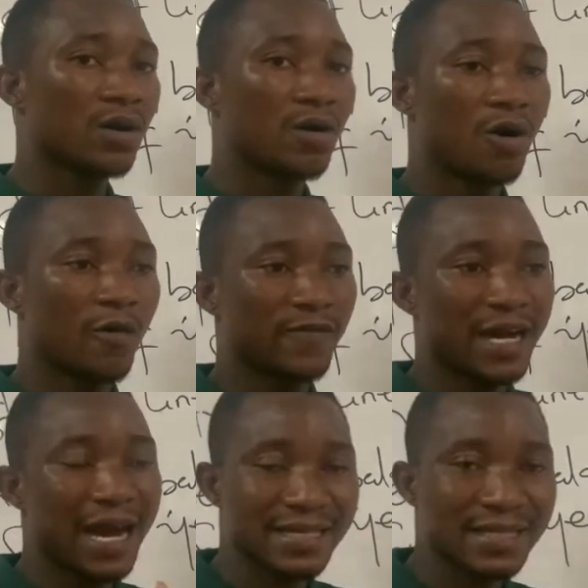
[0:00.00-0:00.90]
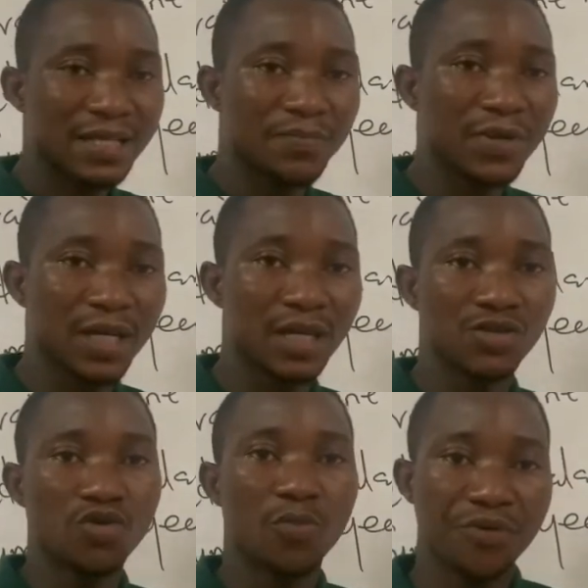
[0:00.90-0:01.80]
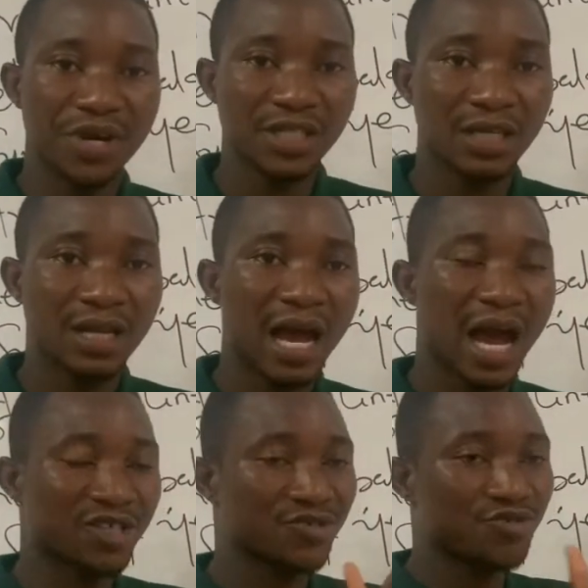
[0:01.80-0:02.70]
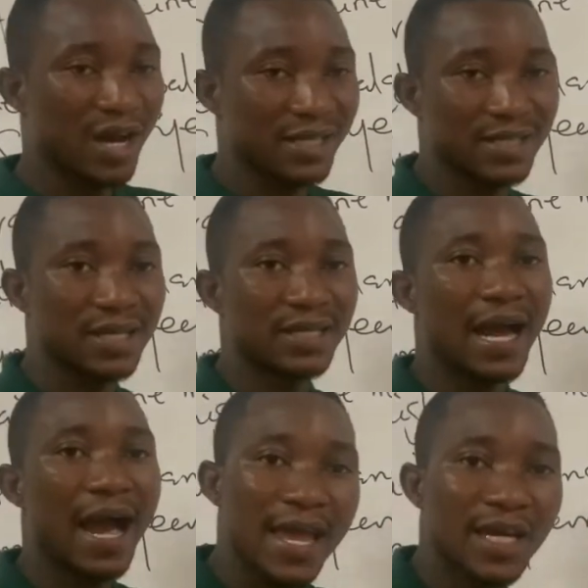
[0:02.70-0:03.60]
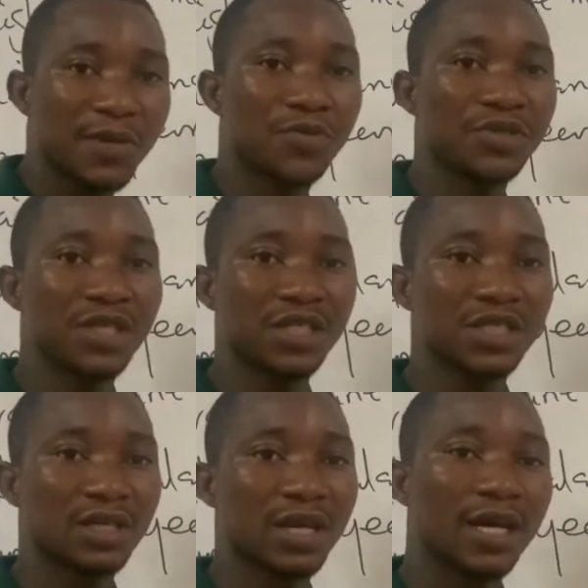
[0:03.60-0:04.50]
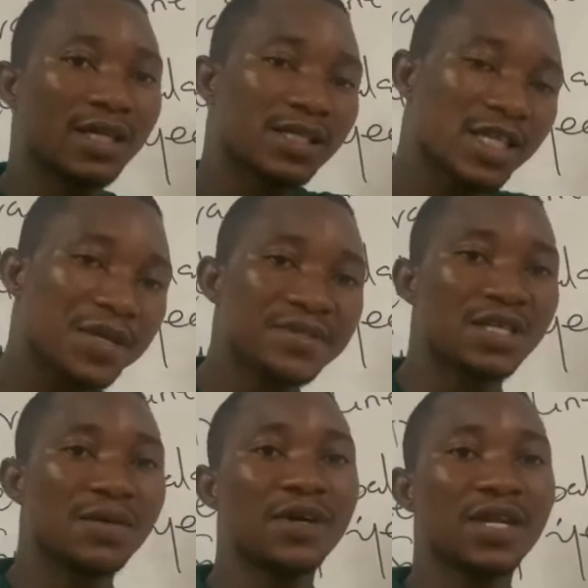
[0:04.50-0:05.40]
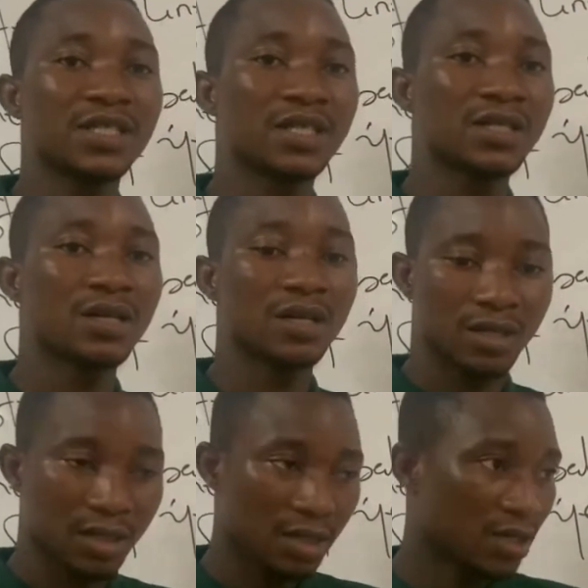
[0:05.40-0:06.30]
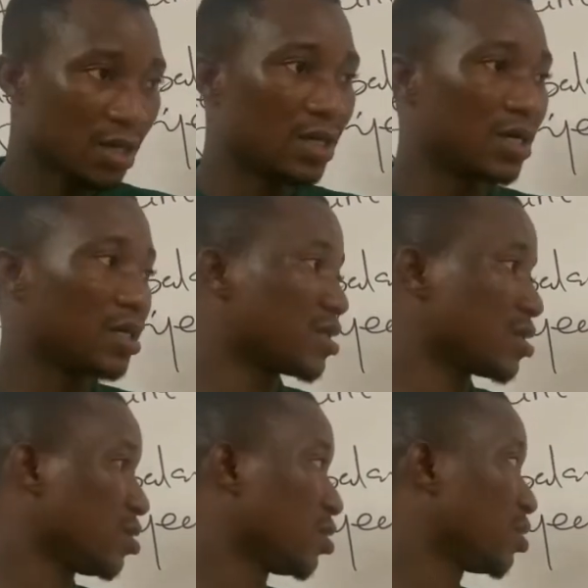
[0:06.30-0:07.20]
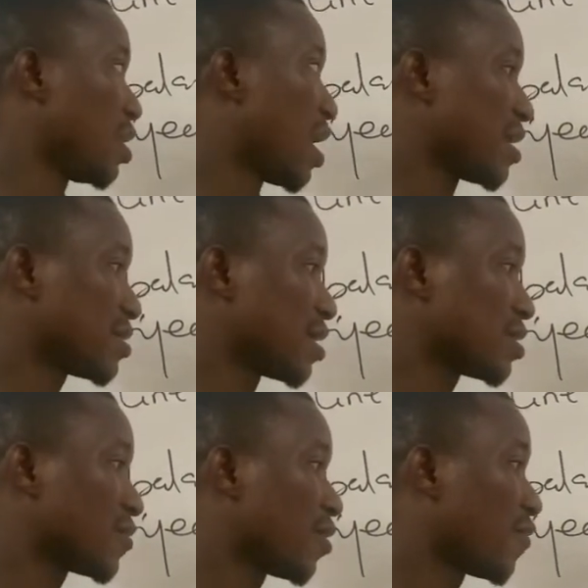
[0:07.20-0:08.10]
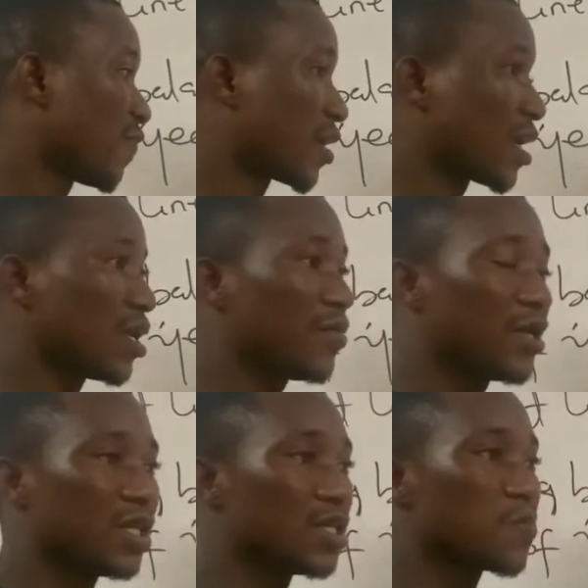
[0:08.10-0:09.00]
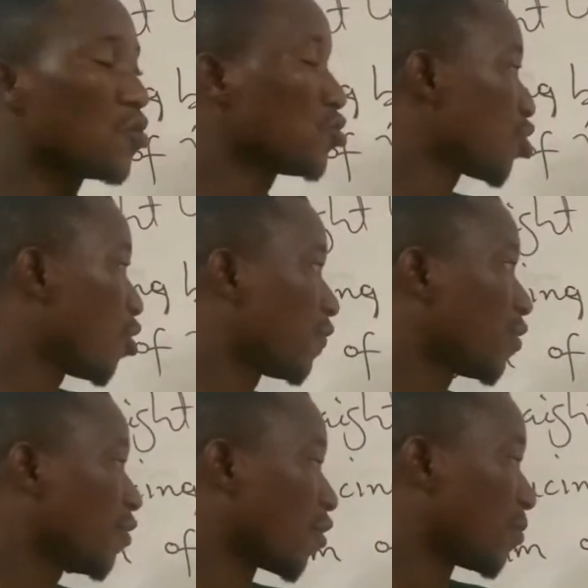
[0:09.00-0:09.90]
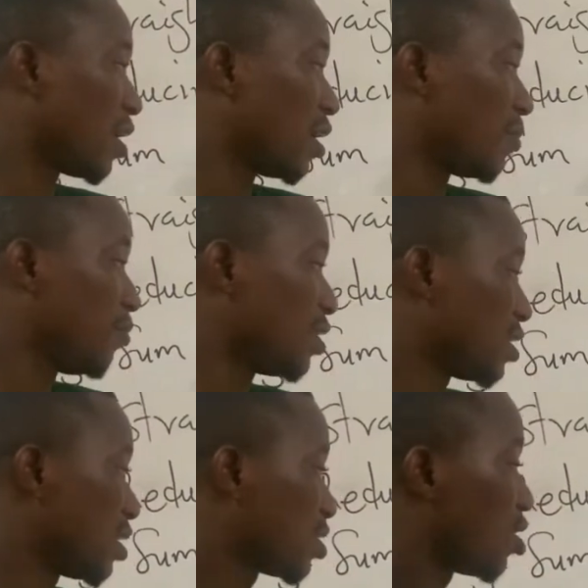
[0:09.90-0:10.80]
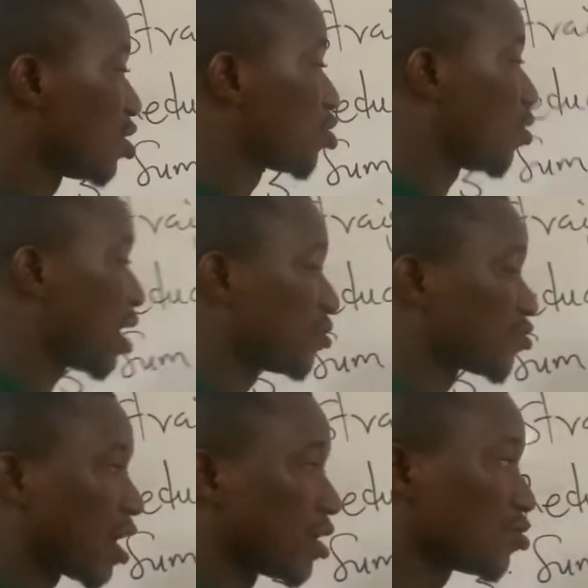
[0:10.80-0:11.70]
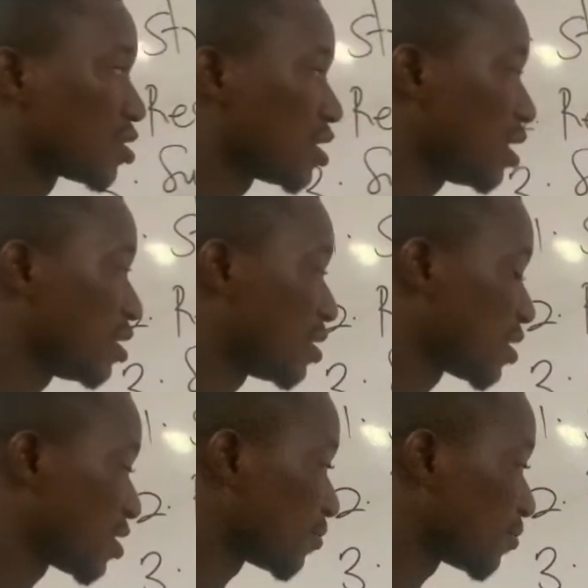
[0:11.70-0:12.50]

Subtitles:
of the asset being into operation attracts the higher depreciation, and it keeps diminishing till the assets finally being disposed of from the business. So what I'm trying to say is that